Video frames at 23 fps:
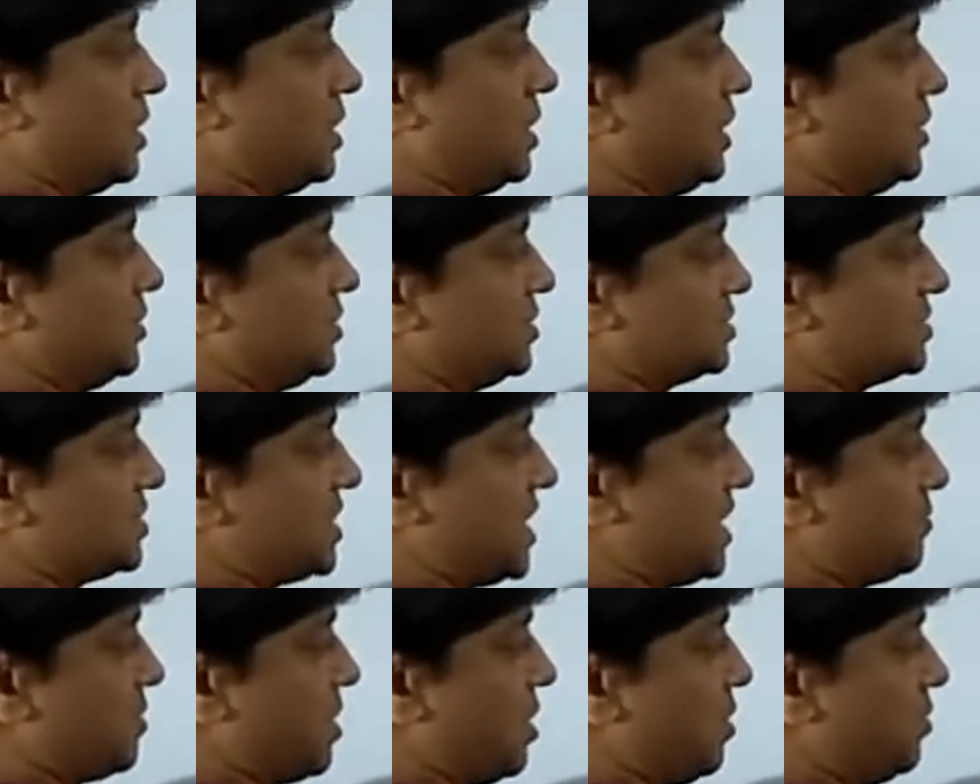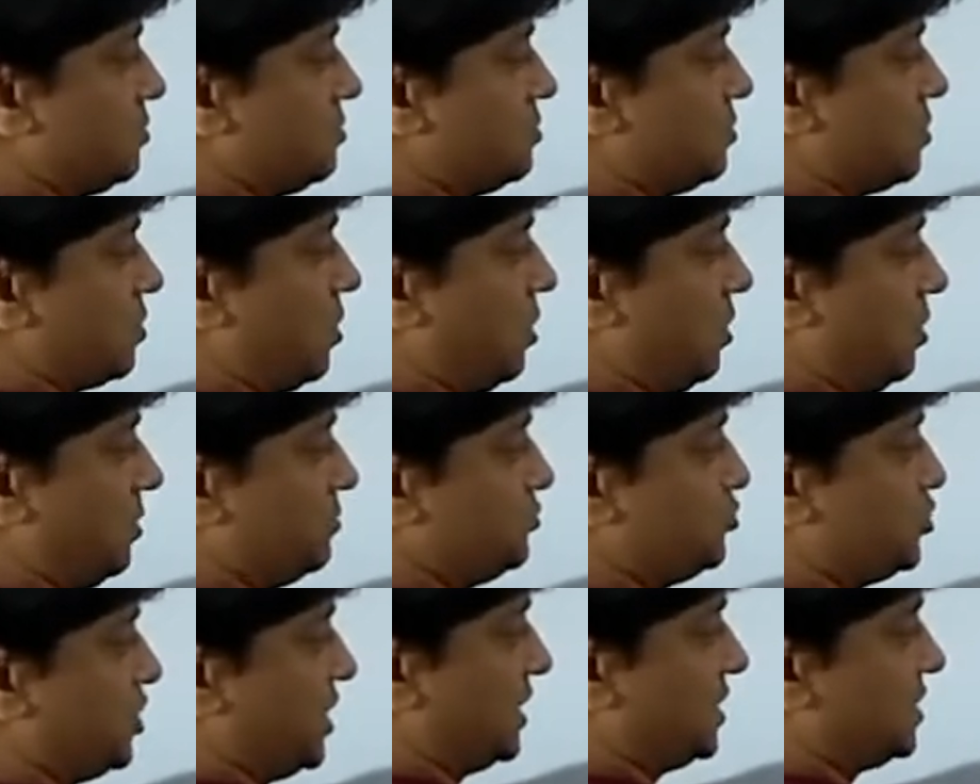and this time round,
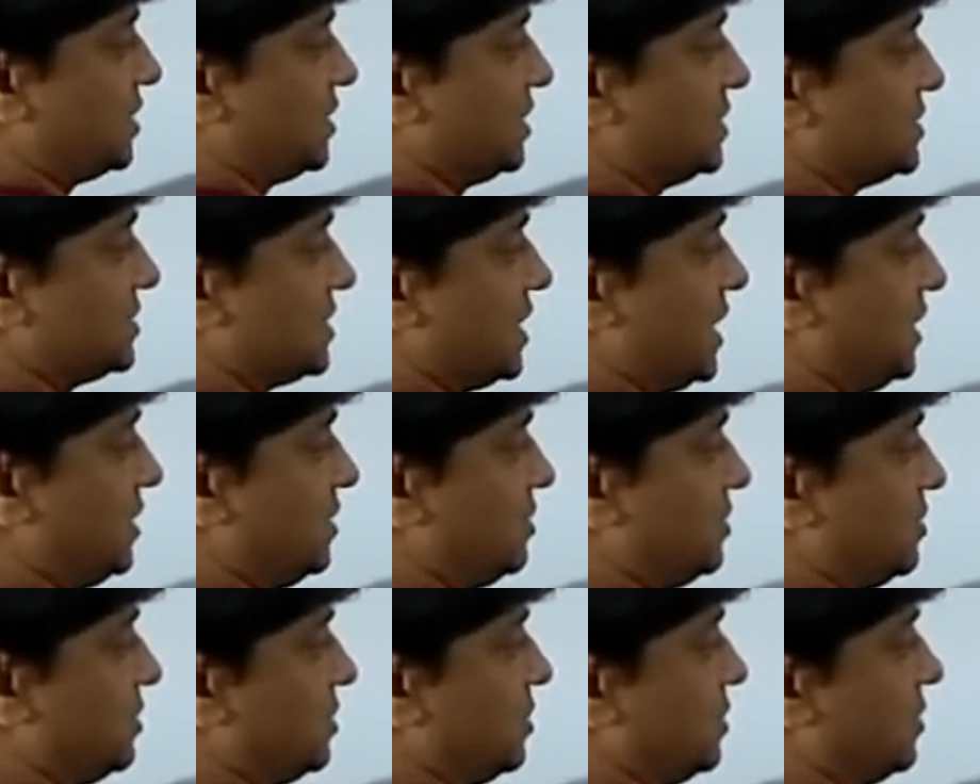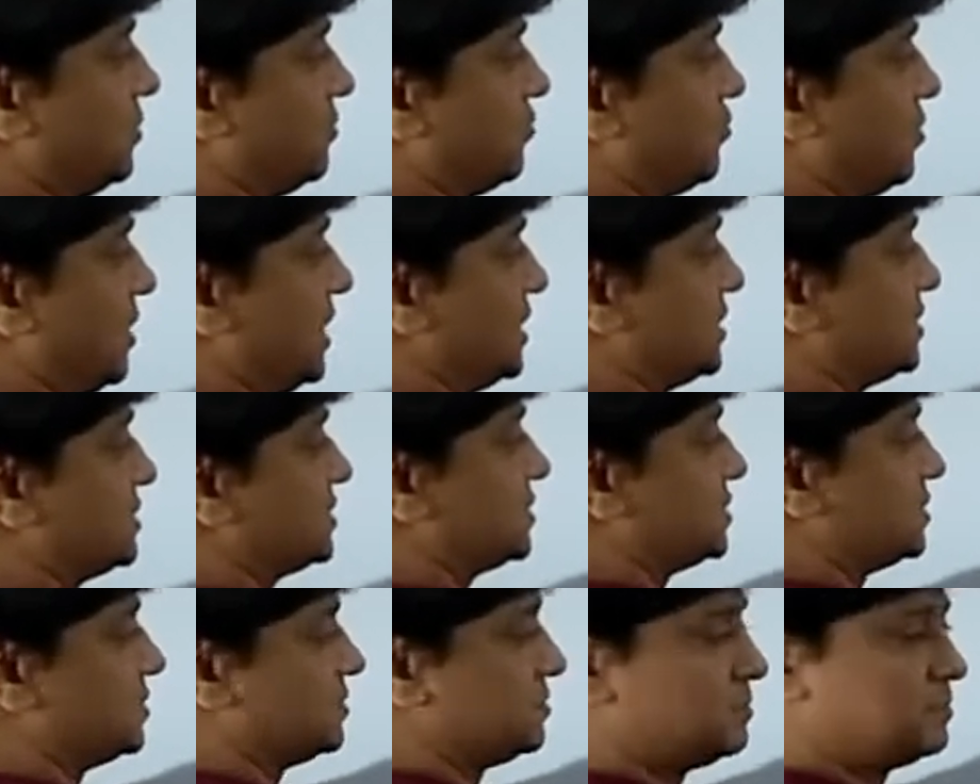object is at
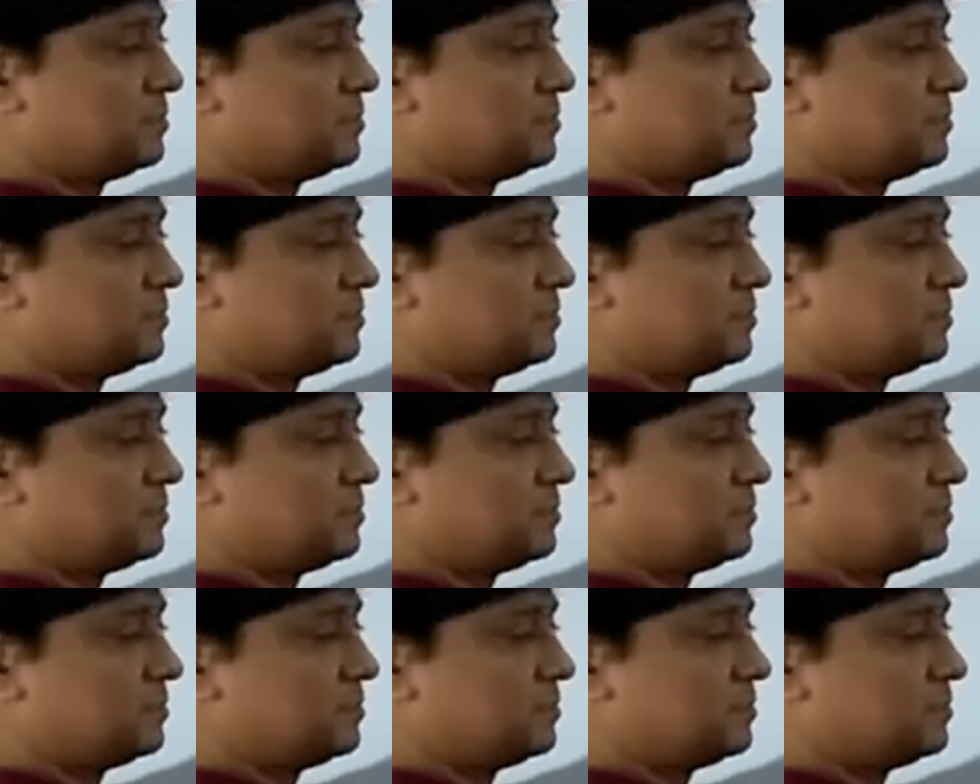rest,